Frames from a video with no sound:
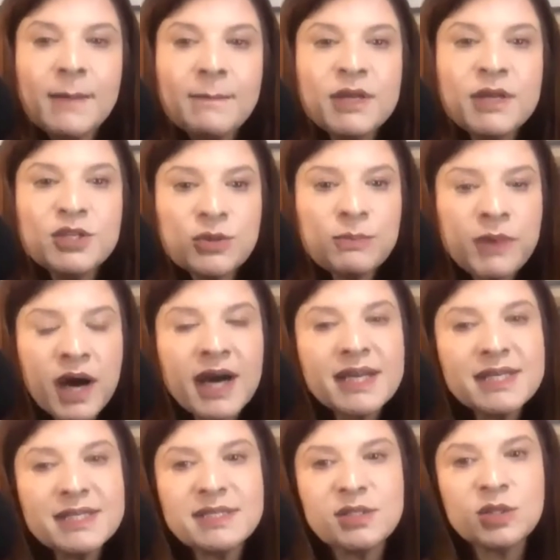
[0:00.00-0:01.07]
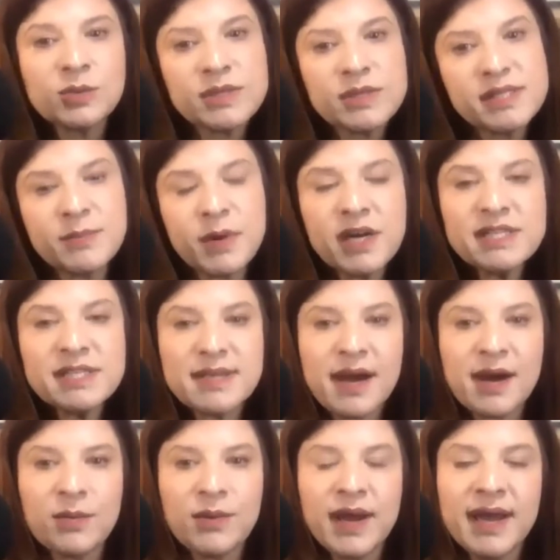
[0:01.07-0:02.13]
but your body still responds
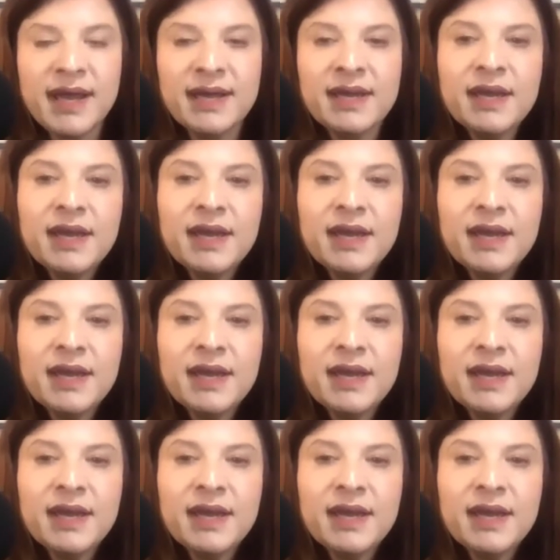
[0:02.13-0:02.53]
that way.